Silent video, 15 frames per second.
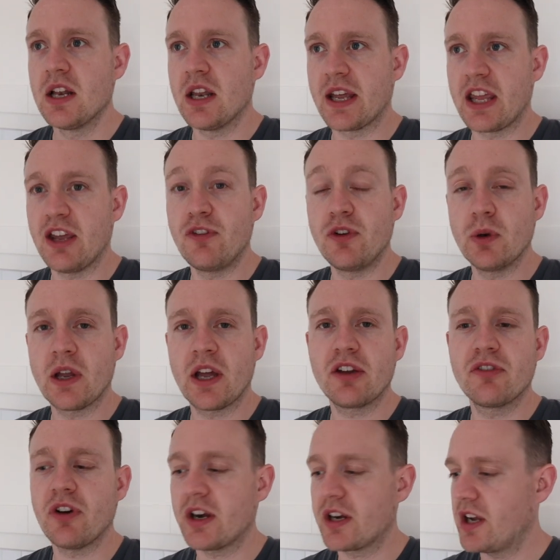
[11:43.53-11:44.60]
Like, if you
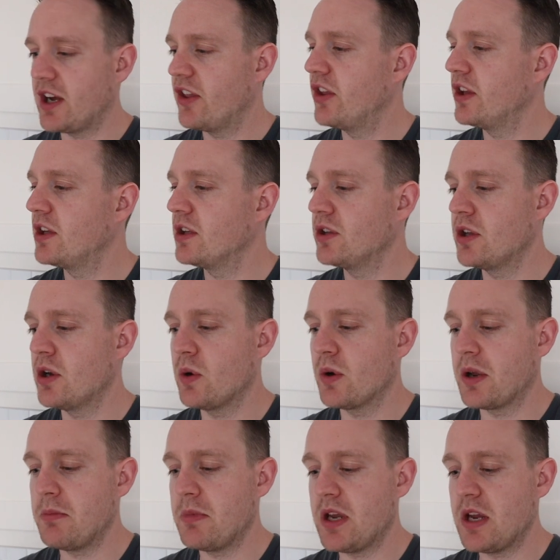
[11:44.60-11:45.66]
like vodka, I think you'll know
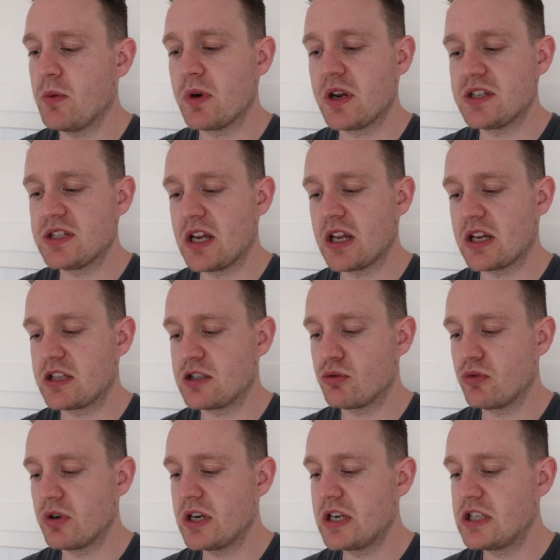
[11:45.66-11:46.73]
what I mean when I say like it's
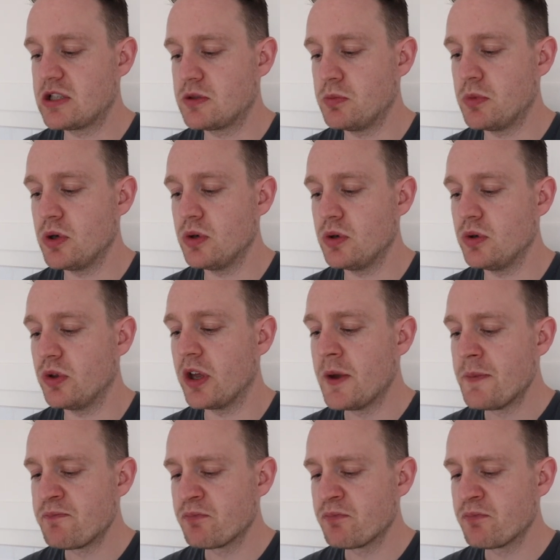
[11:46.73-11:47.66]
really smooth.